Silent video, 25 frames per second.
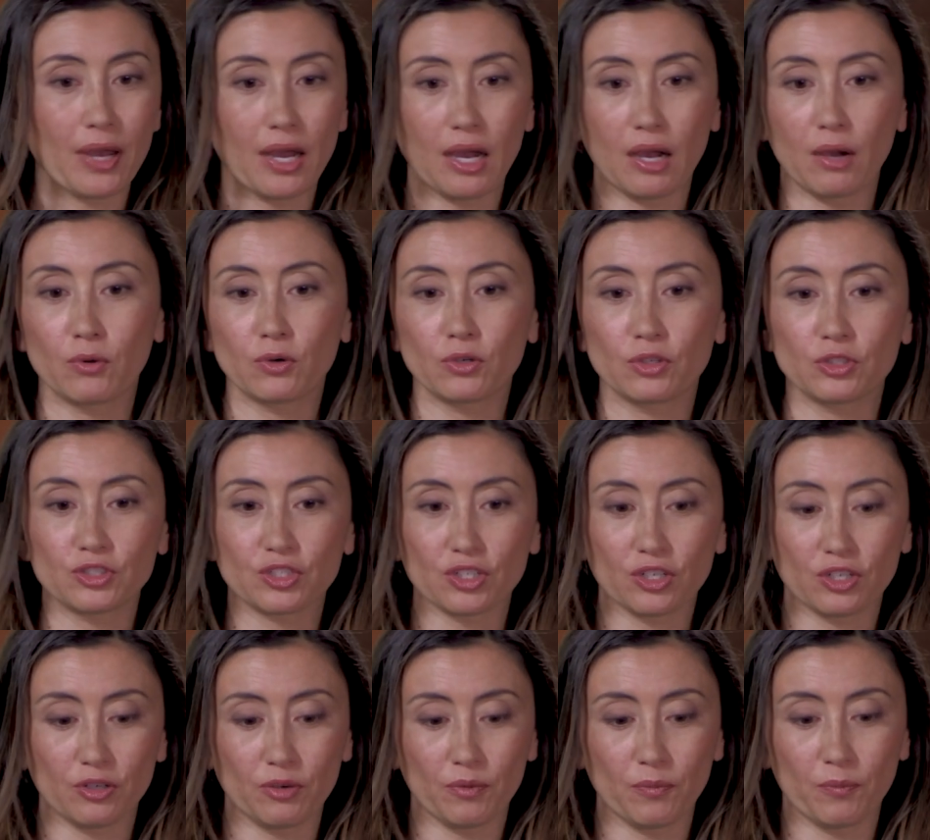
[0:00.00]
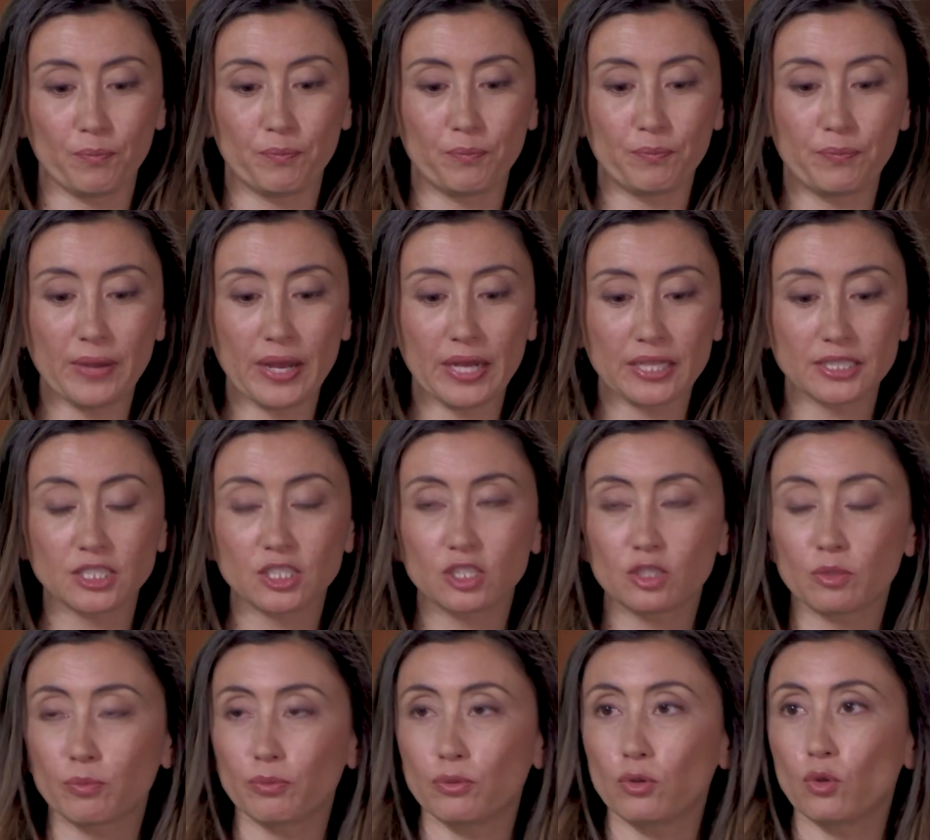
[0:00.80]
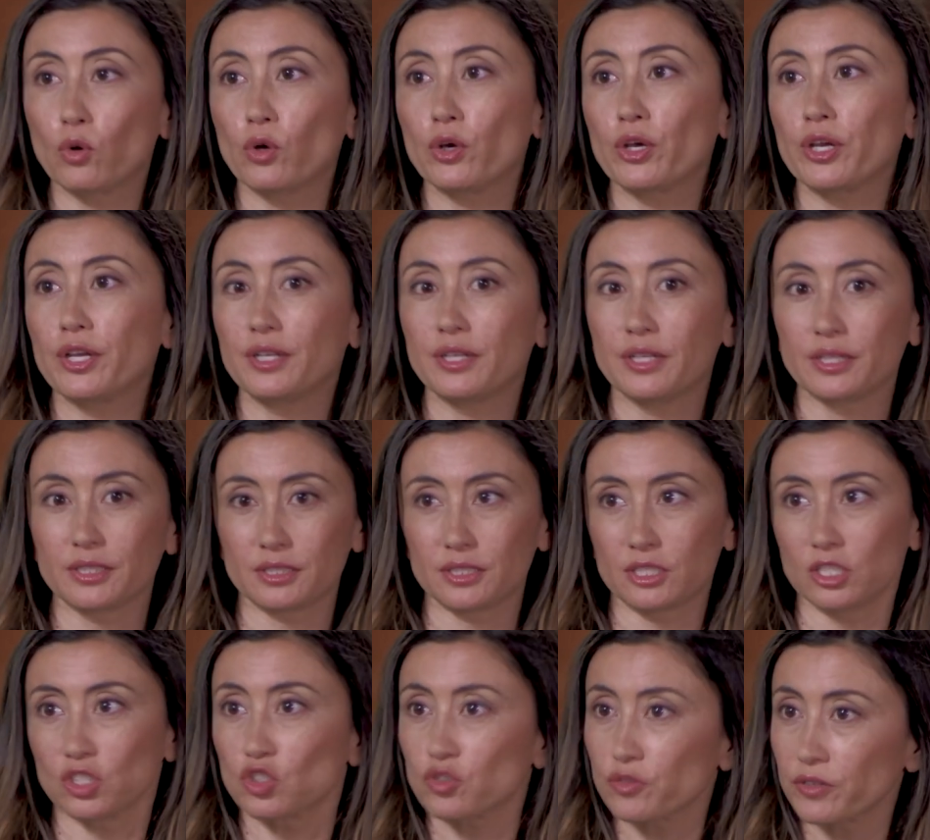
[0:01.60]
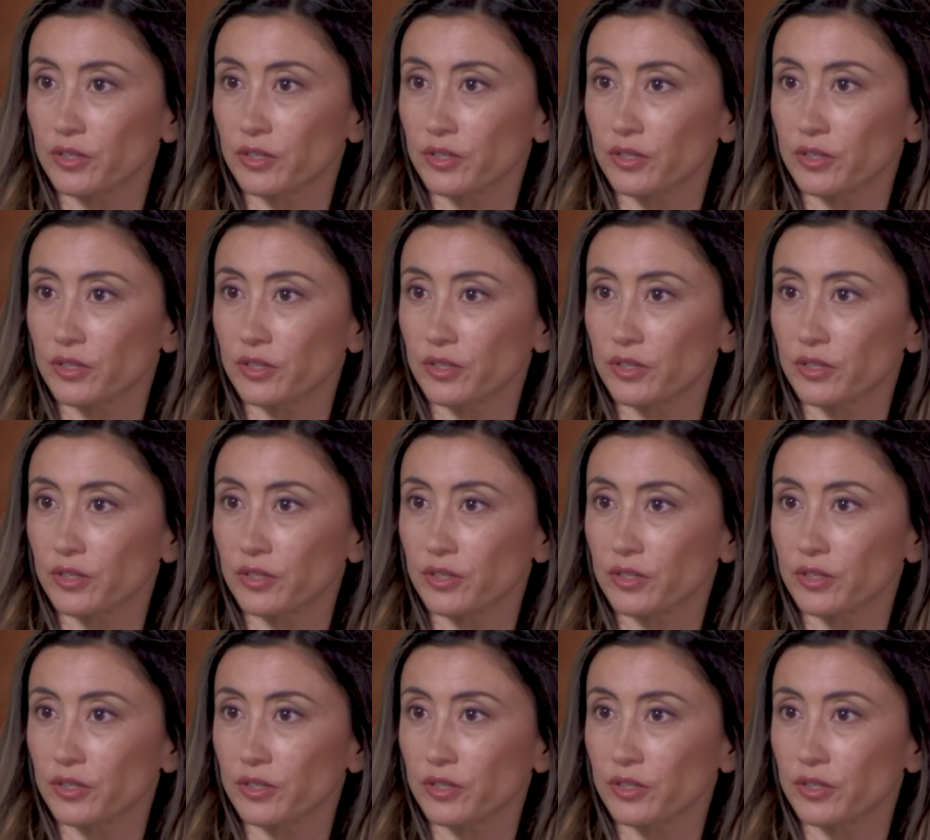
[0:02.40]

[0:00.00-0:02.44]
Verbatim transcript: powers are best deployed at Stitch